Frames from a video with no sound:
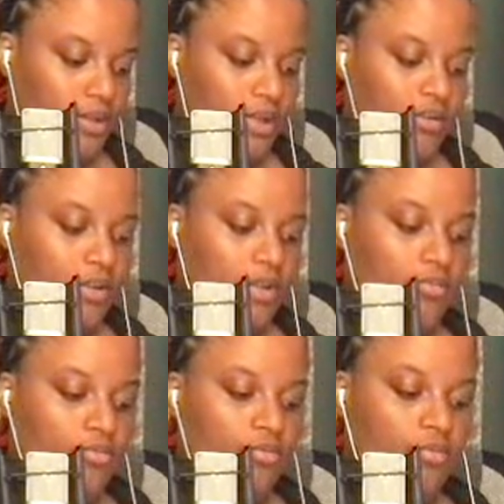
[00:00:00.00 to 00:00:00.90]
And
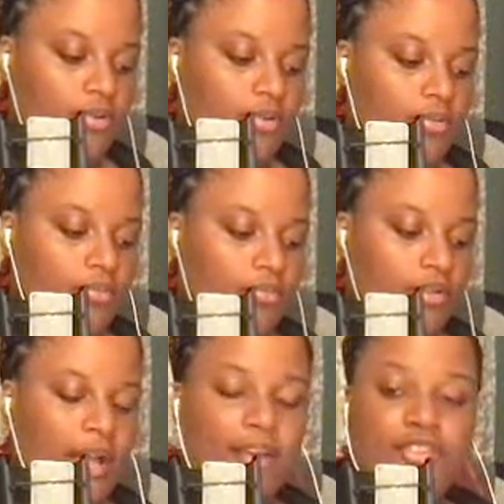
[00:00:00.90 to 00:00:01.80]
then
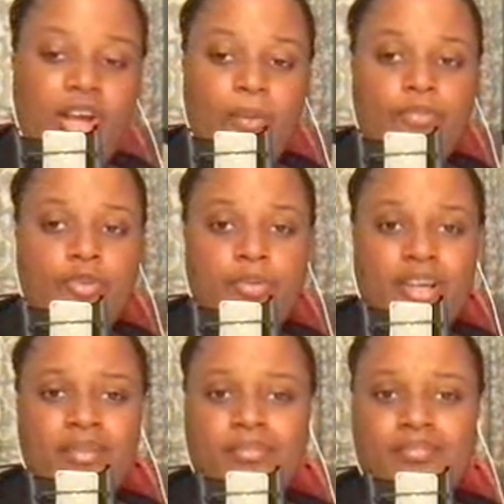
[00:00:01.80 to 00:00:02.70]
relax comfortably.